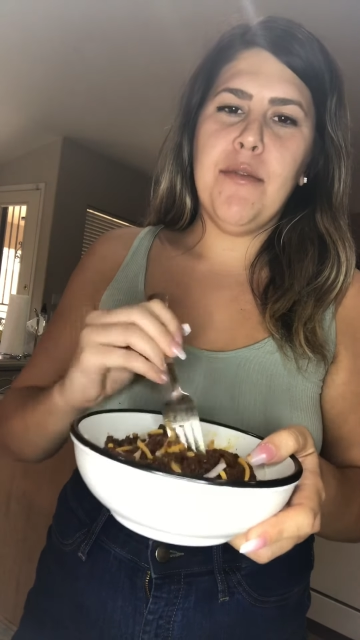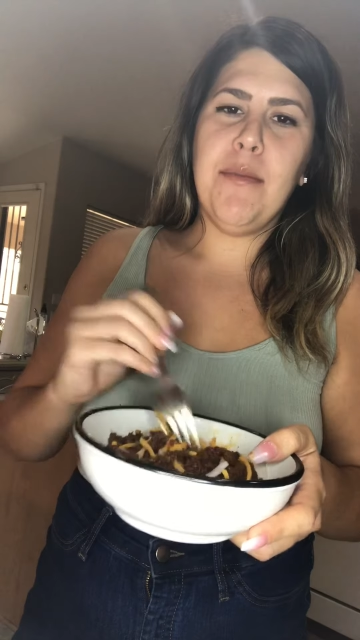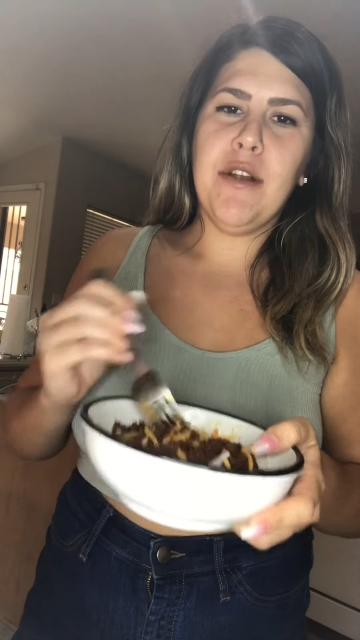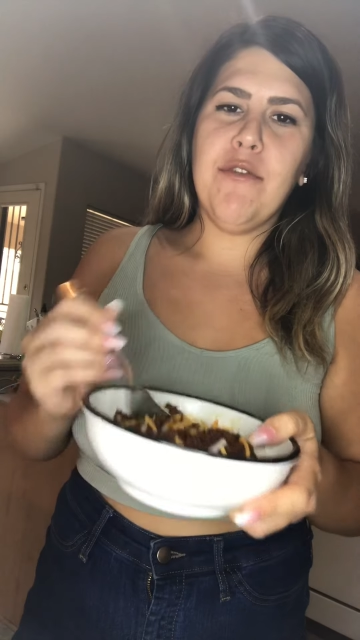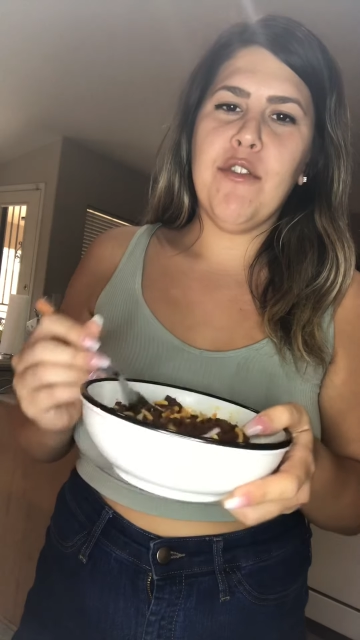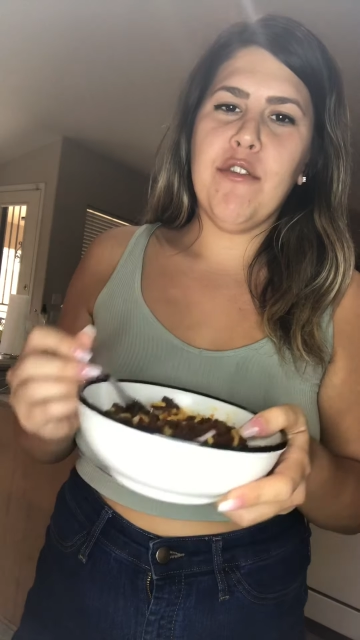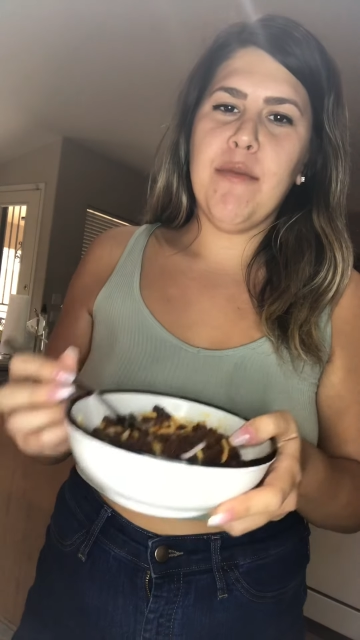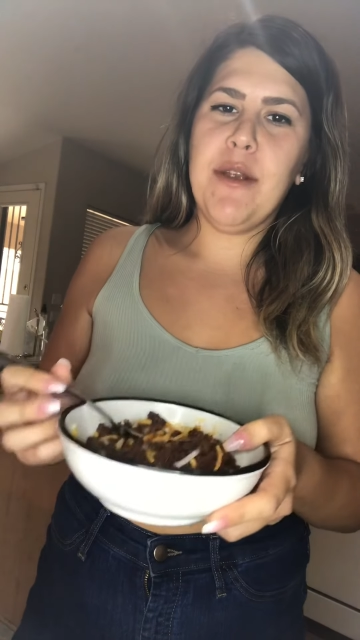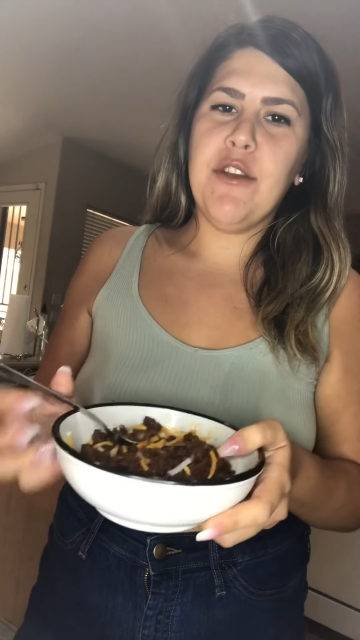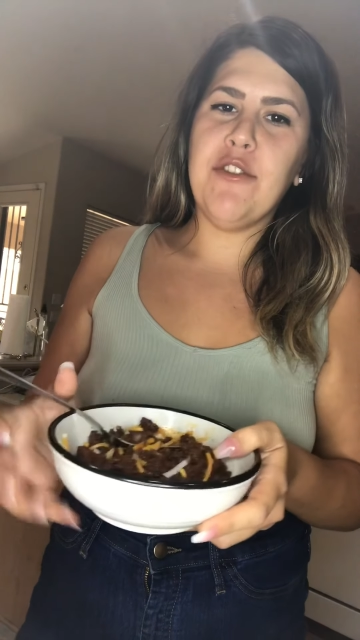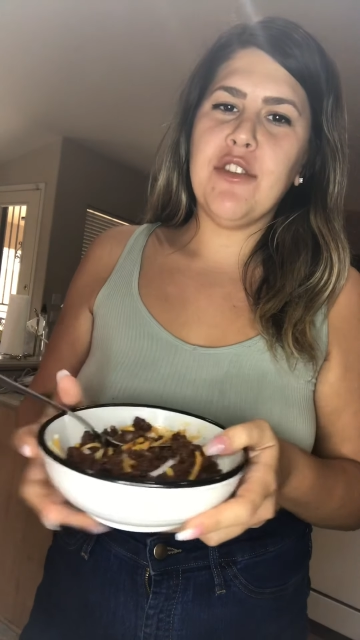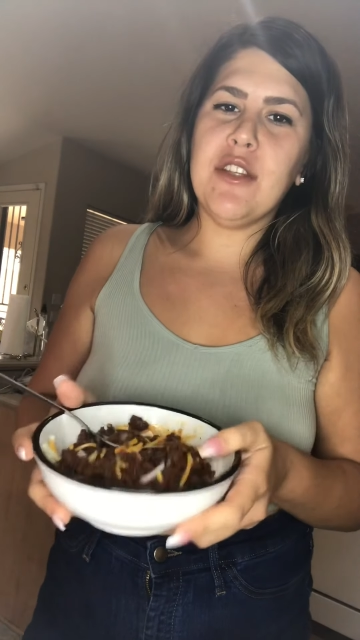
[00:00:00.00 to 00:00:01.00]
the monk fruit
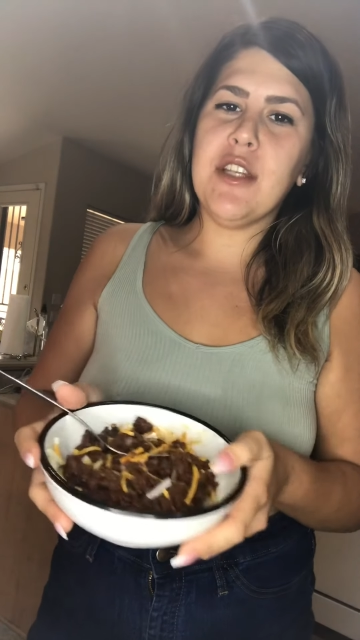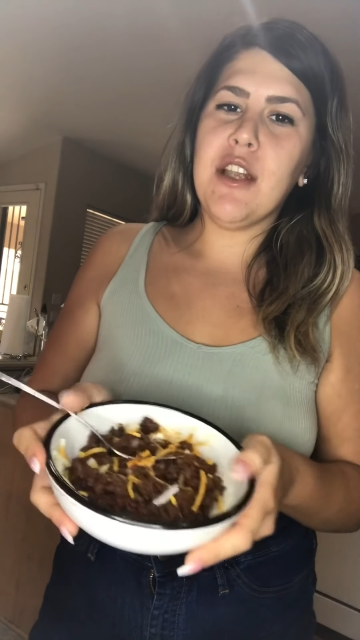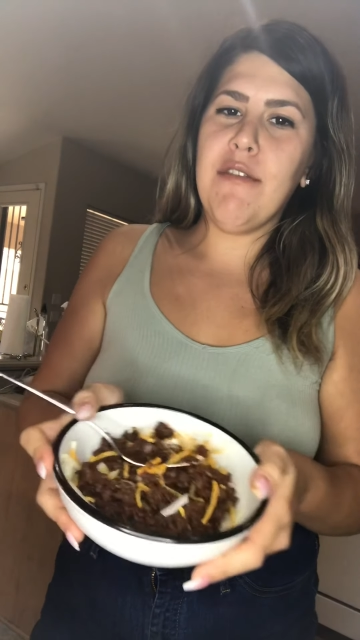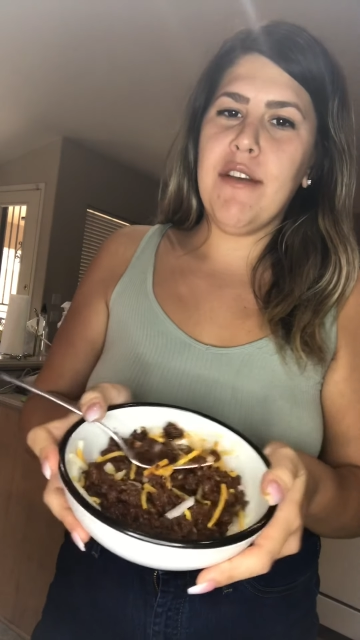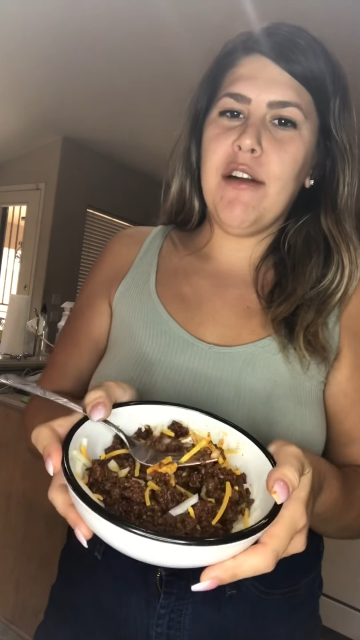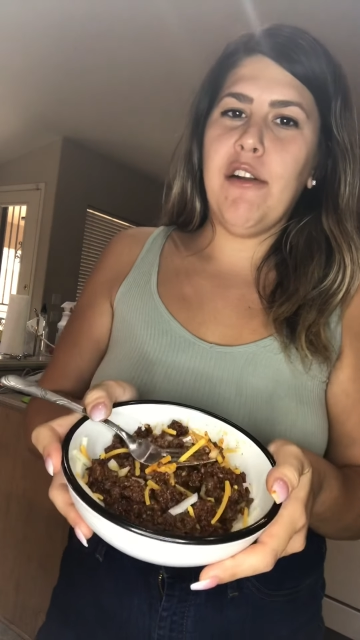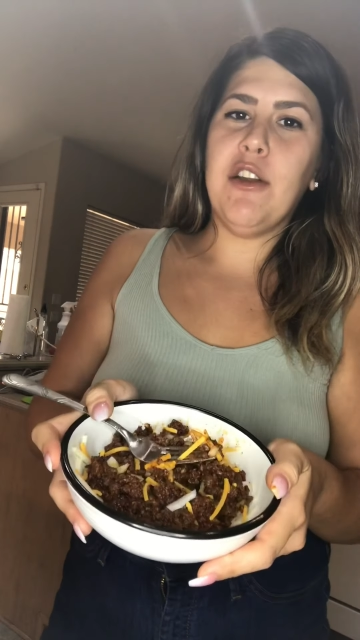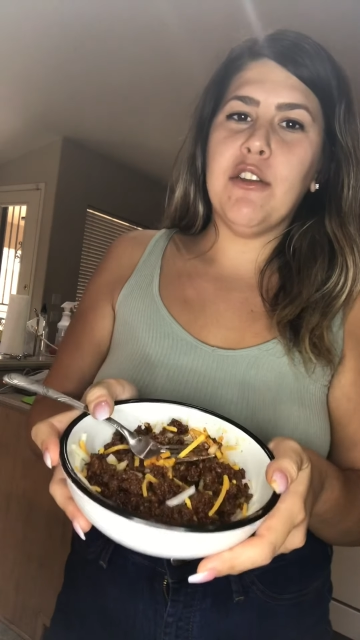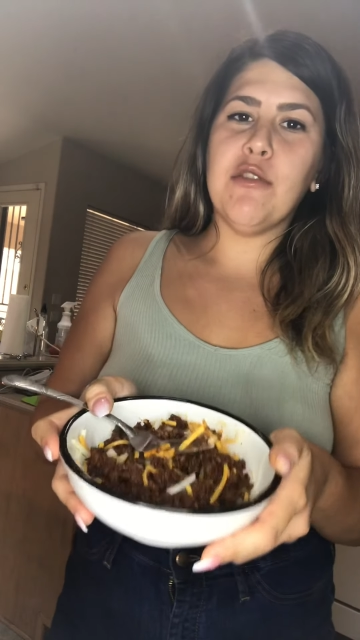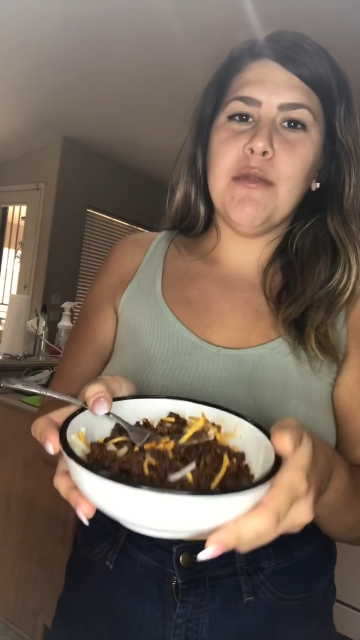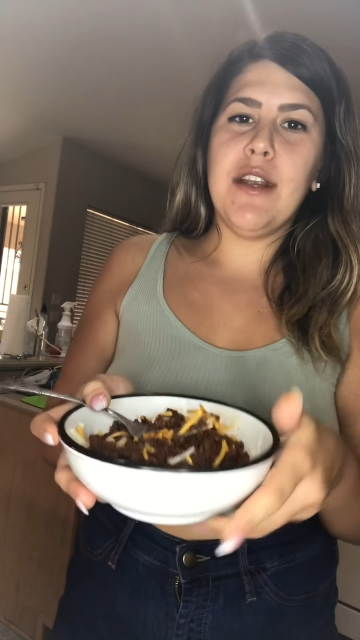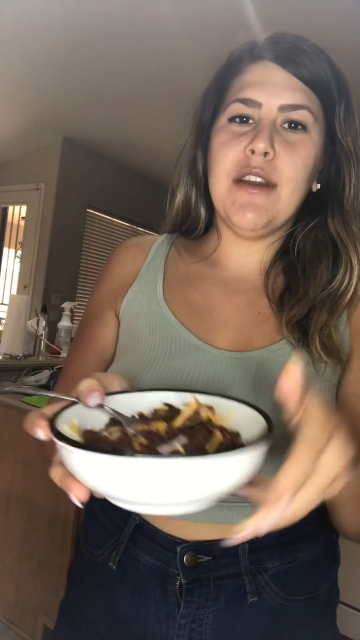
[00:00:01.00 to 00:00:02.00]
sweetener just to give it a little
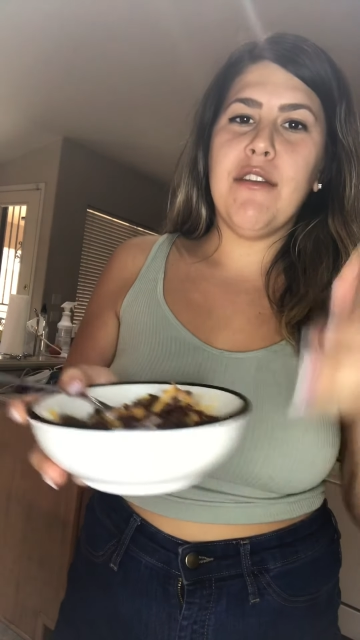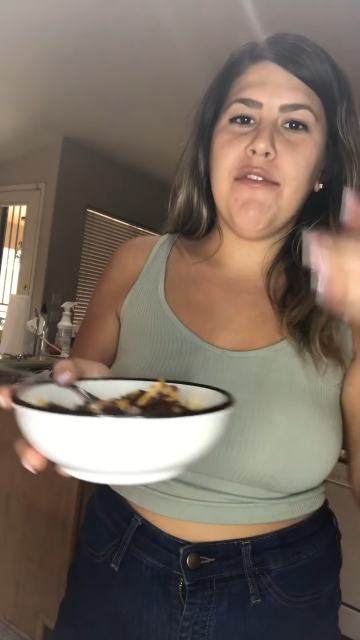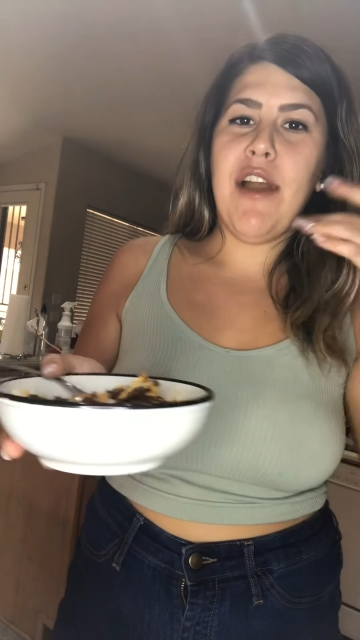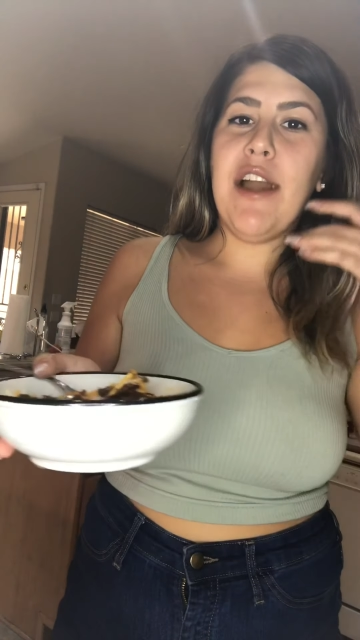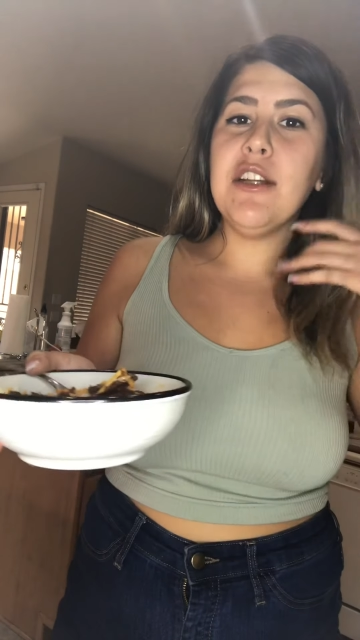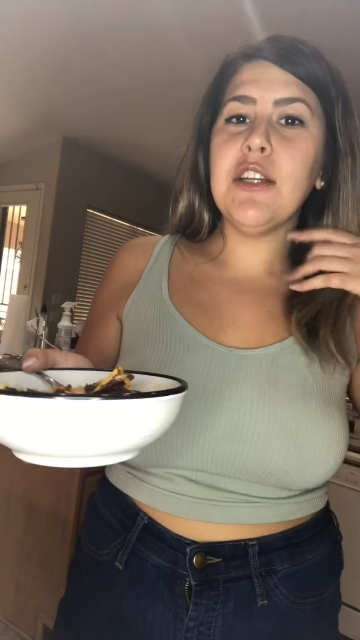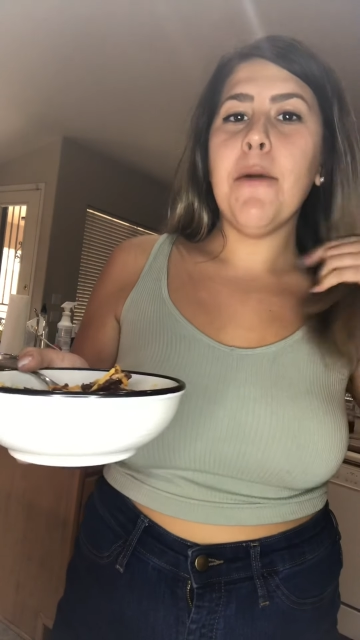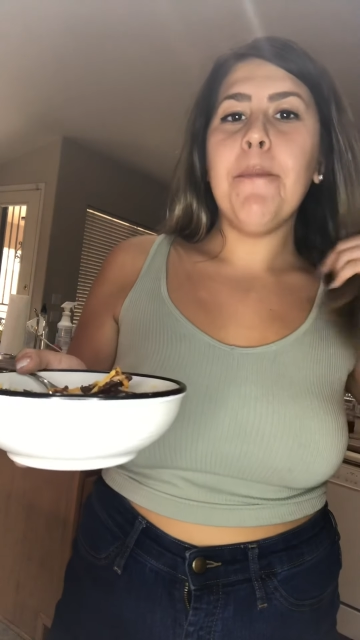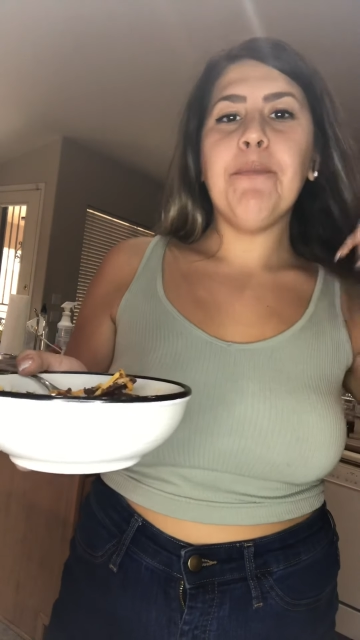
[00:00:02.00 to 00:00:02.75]
sweetened effect.